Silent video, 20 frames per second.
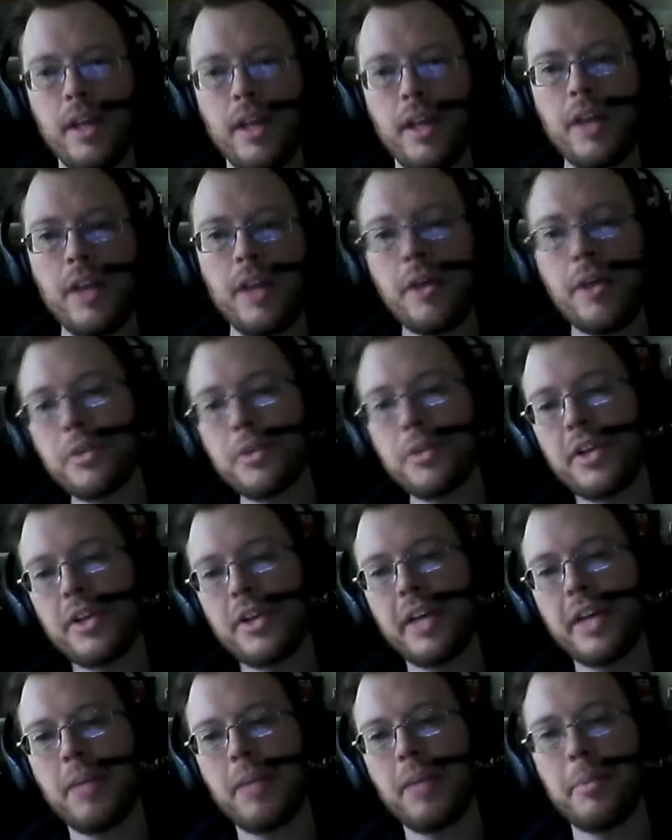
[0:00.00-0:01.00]
Those
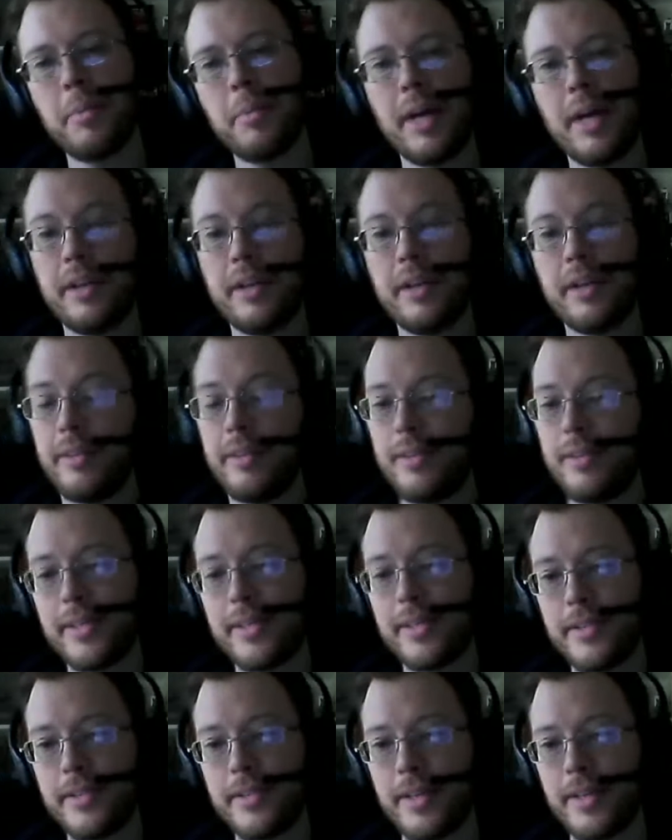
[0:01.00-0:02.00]
all came about, and this
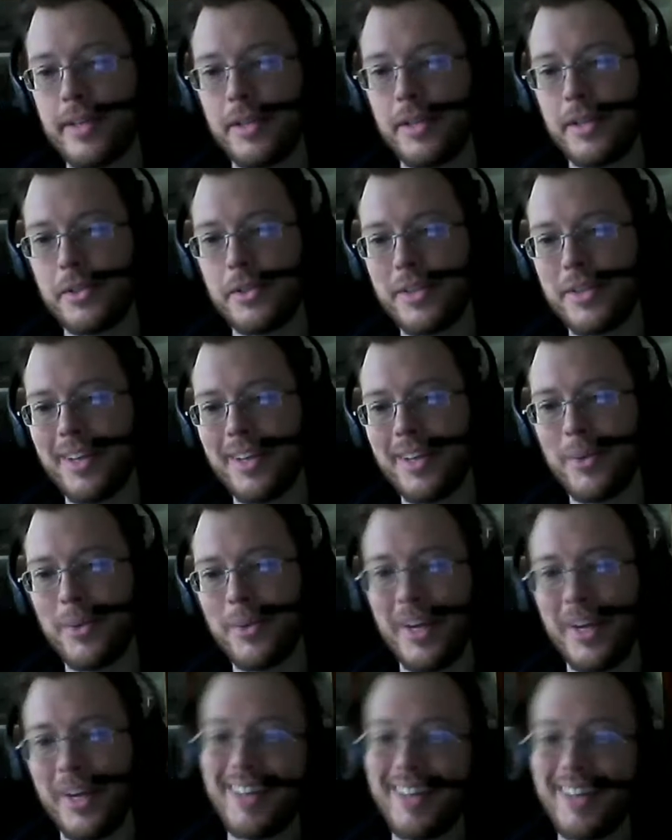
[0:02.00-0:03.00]
is an interesting
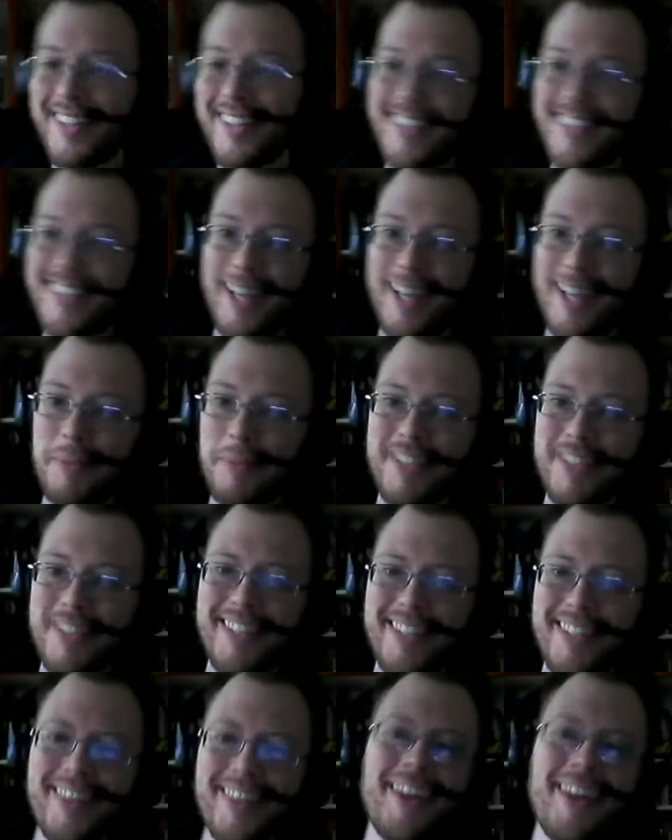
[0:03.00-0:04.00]
way that this happens
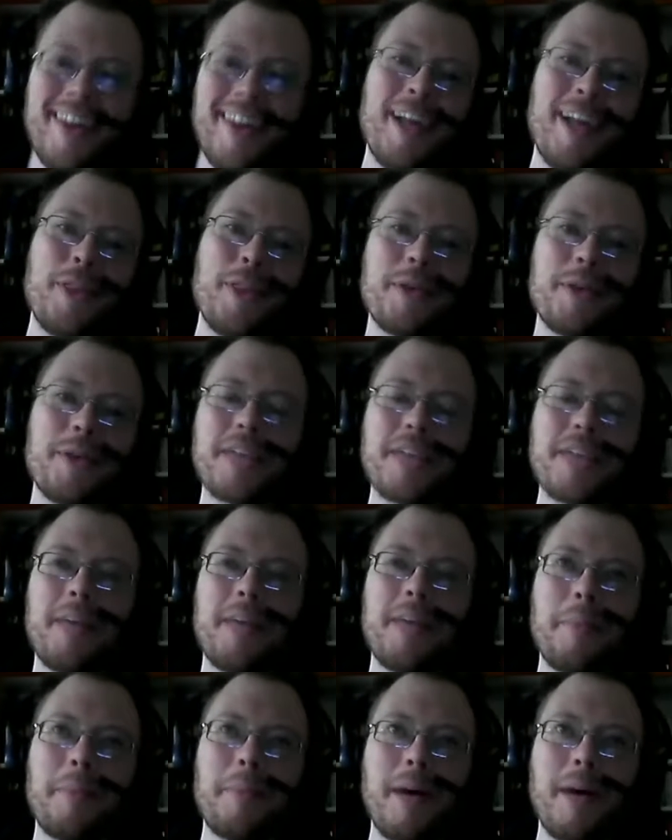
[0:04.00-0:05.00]
too. Those
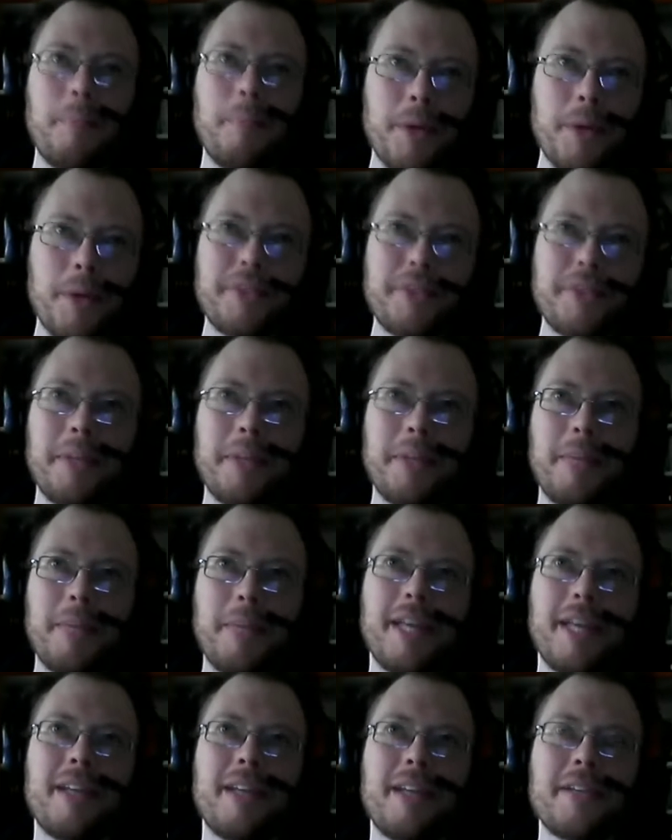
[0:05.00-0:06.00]
came about mostly
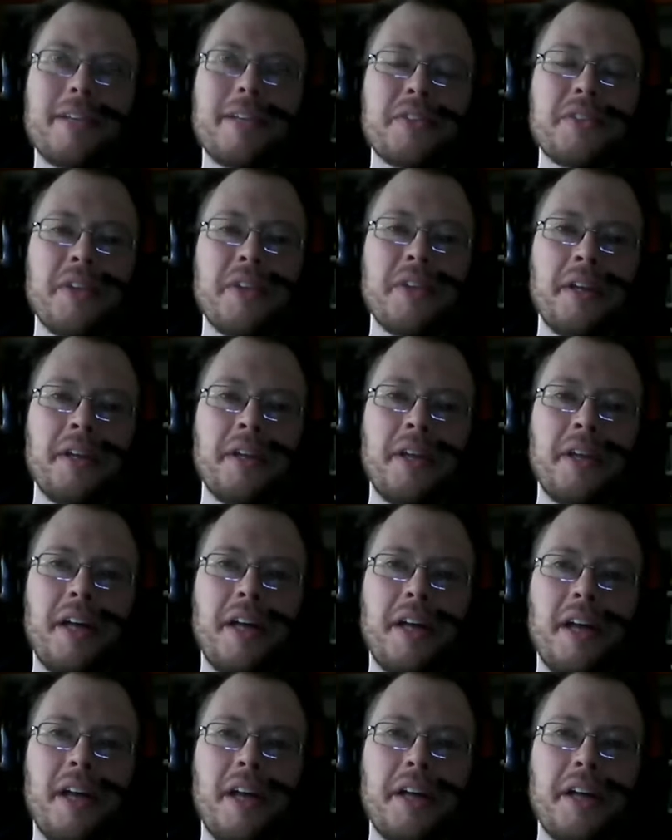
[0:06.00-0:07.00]
because
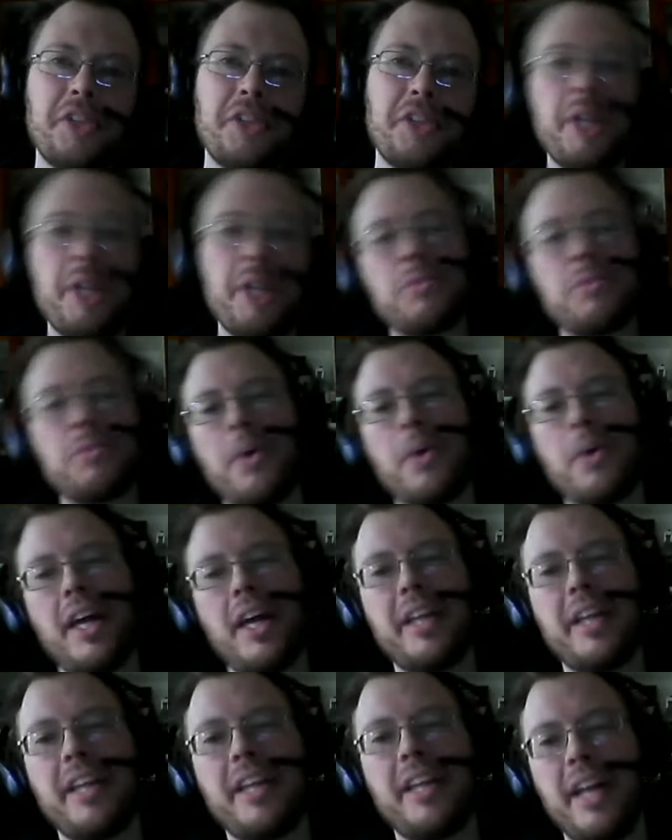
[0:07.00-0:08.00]
James
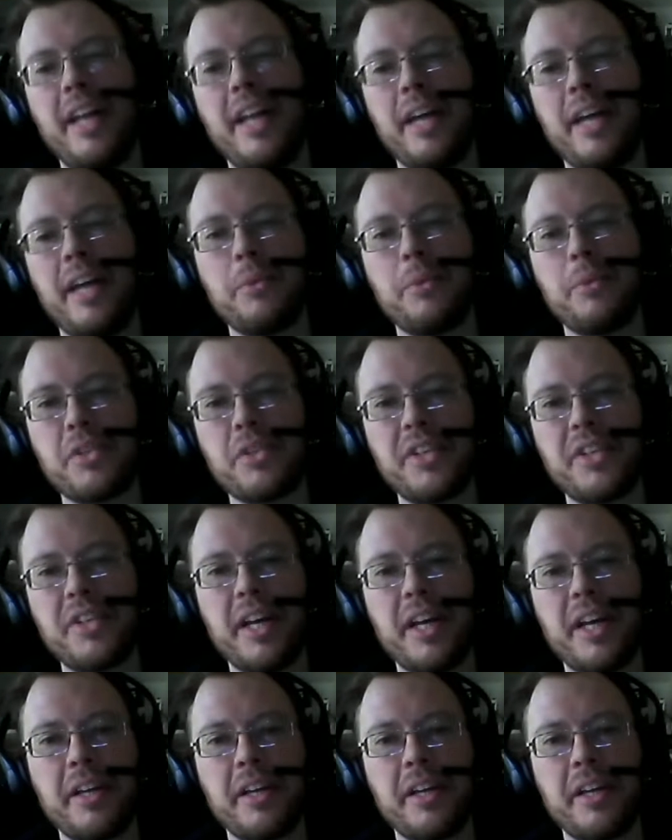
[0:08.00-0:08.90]
Wyatt and I were stuck